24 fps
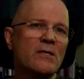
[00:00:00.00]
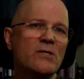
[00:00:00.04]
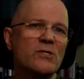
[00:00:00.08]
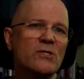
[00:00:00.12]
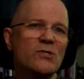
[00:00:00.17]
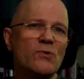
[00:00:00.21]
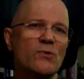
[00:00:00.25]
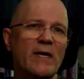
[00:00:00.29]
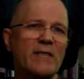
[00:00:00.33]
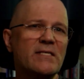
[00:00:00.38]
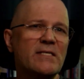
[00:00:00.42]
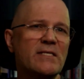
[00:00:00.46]

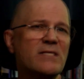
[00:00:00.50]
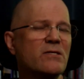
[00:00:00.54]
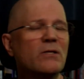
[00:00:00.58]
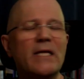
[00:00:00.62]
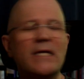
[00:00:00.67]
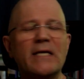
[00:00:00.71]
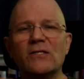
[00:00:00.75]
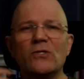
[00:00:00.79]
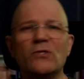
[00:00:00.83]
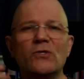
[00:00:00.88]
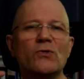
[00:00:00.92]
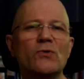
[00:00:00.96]
So I still
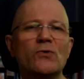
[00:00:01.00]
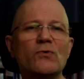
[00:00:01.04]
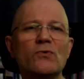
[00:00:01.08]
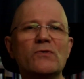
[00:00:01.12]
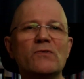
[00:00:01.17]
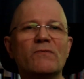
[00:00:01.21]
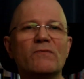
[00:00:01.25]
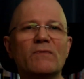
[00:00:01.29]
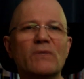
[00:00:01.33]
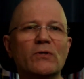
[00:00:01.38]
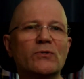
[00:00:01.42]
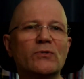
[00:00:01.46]
like to
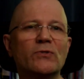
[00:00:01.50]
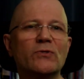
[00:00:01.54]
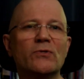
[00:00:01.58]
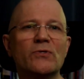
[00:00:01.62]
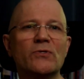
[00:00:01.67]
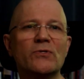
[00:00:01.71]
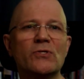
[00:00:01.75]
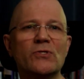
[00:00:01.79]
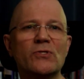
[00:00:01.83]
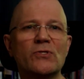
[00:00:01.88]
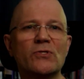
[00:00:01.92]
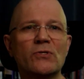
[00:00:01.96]
use
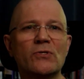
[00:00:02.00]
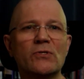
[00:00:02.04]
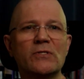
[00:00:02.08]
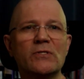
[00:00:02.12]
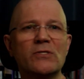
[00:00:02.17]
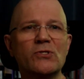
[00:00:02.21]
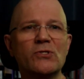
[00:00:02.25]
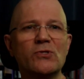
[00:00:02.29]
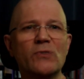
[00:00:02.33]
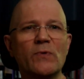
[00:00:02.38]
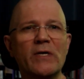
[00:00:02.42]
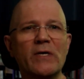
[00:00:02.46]
filters in certain
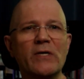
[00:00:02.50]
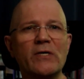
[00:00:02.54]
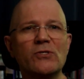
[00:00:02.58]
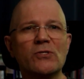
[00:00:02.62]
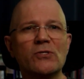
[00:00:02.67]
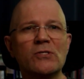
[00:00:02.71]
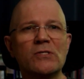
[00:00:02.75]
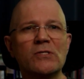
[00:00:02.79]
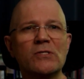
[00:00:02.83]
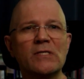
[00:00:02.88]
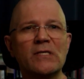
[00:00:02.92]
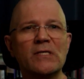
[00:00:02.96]

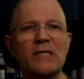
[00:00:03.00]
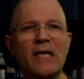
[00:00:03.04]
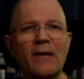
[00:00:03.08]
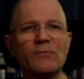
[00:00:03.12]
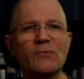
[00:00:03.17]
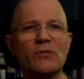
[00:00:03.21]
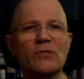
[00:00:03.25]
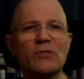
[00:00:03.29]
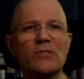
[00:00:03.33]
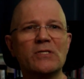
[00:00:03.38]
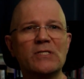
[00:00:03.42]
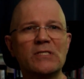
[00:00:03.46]
situations and
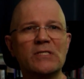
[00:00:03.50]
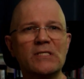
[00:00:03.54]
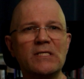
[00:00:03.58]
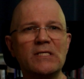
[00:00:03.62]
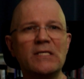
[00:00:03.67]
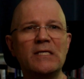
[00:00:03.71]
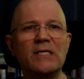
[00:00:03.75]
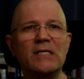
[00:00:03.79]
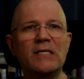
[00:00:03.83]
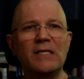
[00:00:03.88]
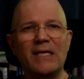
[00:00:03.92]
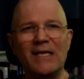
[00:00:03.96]
capture the
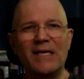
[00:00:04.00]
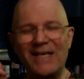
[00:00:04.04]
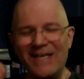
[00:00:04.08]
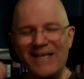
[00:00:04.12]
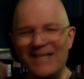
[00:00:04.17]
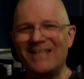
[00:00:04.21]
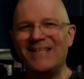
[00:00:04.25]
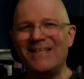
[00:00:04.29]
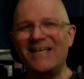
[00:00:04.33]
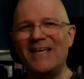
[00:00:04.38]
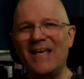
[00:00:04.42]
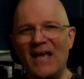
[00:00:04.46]
scene
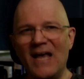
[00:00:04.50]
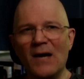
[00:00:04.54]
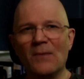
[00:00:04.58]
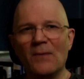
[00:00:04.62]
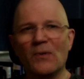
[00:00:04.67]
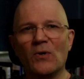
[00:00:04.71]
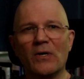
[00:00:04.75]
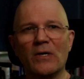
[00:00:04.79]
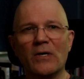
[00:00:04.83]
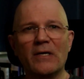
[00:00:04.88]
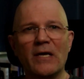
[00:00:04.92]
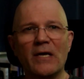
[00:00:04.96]
in
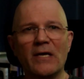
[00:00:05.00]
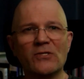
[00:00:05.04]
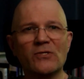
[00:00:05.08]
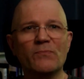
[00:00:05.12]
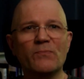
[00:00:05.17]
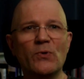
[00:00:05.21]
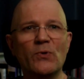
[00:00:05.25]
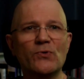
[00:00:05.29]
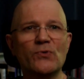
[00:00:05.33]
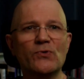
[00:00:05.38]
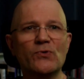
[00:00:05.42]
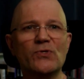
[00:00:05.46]
camera as
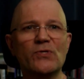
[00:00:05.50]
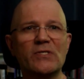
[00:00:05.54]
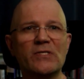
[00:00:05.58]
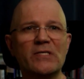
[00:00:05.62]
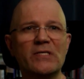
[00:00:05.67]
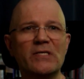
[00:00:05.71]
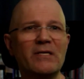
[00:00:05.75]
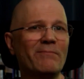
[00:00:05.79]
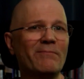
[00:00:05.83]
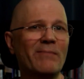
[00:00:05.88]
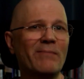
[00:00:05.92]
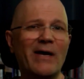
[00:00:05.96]
opposed to
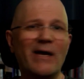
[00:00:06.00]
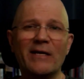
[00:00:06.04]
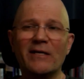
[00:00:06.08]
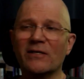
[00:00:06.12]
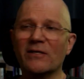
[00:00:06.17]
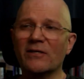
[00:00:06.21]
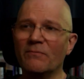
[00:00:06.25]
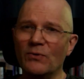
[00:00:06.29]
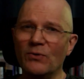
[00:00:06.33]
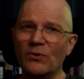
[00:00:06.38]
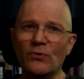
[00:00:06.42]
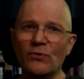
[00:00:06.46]
sitting behind
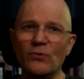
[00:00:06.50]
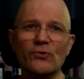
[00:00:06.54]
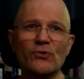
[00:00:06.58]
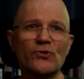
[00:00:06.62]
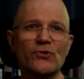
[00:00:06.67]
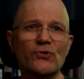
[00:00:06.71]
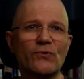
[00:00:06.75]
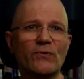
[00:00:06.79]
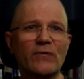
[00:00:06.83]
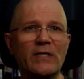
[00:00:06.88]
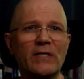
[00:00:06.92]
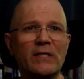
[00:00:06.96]
a computer
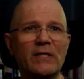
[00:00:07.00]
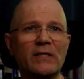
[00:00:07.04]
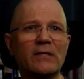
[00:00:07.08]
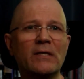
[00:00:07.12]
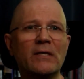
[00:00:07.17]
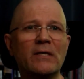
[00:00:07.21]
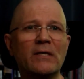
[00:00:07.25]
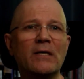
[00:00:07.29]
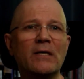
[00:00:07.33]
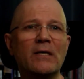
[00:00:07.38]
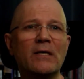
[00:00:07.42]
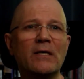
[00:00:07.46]
screen
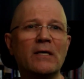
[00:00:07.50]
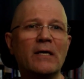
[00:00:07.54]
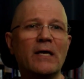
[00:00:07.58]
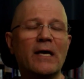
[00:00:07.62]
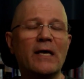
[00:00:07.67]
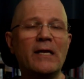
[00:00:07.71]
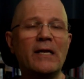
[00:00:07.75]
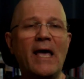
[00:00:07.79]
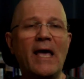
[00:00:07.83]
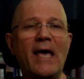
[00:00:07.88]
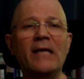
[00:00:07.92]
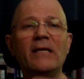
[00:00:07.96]

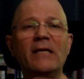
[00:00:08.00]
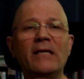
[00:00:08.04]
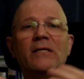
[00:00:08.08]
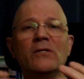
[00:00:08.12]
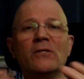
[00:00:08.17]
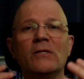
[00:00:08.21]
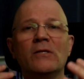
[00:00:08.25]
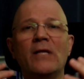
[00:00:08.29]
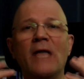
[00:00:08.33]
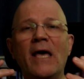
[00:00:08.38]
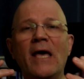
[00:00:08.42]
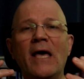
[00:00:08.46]
and
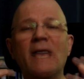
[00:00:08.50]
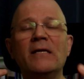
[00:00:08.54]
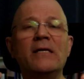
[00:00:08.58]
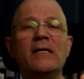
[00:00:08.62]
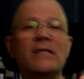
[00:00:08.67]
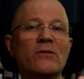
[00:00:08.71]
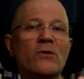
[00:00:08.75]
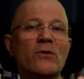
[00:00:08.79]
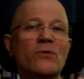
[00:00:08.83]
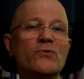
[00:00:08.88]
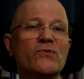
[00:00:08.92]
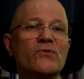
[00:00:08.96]

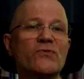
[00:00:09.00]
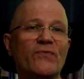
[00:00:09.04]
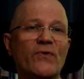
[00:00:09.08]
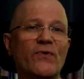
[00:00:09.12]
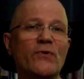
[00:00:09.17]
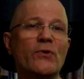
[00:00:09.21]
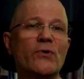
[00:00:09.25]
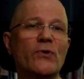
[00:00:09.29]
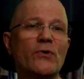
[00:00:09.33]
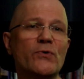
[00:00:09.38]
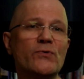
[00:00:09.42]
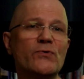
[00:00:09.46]
editing those
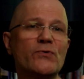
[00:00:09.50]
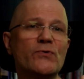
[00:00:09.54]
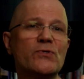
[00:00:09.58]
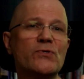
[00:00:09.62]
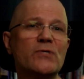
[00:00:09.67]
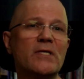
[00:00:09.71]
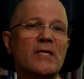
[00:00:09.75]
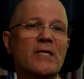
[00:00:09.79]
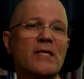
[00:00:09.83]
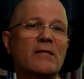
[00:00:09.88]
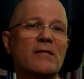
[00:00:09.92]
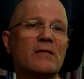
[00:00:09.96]
photos
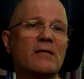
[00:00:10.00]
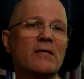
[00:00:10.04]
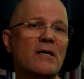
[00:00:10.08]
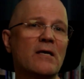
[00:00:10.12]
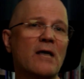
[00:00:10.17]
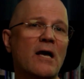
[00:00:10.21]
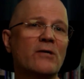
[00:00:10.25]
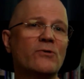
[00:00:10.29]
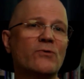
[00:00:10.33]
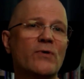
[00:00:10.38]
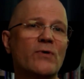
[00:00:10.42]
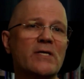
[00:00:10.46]
to get the
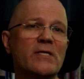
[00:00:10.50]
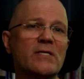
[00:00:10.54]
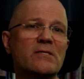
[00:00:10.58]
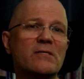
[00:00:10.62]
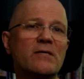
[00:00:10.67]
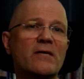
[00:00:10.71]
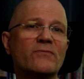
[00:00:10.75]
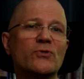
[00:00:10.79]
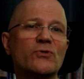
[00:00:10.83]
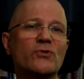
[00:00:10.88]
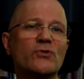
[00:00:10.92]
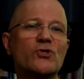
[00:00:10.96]
contrast
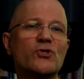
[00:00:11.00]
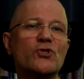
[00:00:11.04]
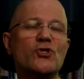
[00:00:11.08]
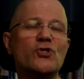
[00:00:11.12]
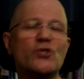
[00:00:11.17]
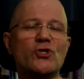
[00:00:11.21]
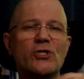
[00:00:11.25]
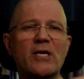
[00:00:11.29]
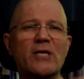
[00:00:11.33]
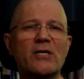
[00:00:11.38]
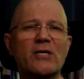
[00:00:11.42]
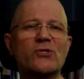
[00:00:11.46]
levels
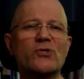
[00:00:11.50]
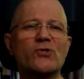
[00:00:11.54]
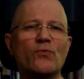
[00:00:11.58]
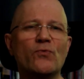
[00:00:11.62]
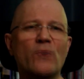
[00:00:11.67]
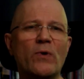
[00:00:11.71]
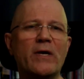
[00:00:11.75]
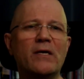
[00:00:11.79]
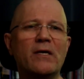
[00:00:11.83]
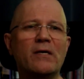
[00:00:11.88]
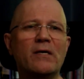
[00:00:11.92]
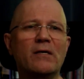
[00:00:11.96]
just
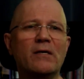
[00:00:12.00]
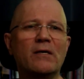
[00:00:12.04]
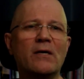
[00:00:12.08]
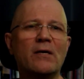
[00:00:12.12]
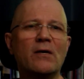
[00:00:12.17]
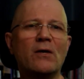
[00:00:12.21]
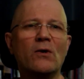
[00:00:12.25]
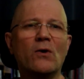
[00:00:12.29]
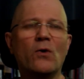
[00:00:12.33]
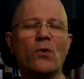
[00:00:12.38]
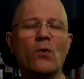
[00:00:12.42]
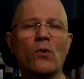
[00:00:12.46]
right
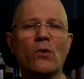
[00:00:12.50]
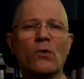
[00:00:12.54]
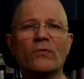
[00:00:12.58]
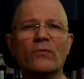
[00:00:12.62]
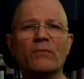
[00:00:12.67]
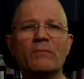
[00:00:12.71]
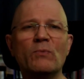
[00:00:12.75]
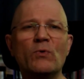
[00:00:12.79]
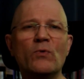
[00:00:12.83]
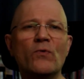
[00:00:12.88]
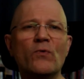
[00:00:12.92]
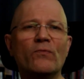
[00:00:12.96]
or
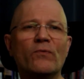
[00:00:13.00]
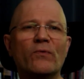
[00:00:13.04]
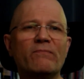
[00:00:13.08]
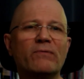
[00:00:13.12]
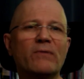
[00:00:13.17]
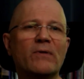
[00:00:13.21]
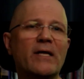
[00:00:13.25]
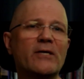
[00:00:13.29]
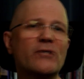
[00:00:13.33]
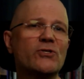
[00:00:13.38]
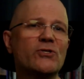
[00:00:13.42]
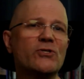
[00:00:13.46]
remove
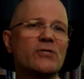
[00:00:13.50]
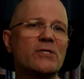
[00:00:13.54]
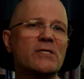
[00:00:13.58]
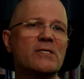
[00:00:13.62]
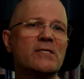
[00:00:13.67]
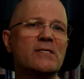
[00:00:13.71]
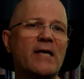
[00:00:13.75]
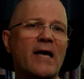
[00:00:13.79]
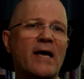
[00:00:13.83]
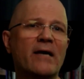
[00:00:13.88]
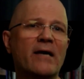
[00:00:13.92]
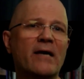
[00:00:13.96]

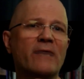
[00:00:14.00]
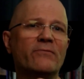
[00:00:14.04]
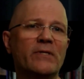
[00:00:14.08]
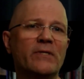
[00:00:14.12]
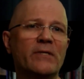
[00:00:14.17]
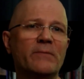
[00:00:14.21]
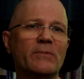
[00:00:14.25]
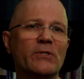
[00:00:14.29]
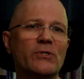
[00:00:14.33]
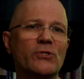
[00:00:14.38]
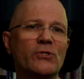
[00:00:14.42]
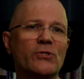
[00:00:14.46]
reflections out of an
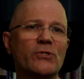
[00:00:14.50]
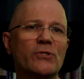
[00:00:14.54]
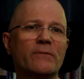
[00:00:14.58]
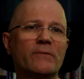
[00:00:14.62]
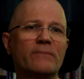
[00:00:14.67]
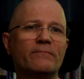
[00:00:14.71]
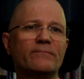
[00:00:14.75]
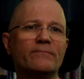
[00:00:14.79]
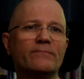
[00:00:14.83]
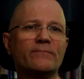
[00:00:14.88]
image.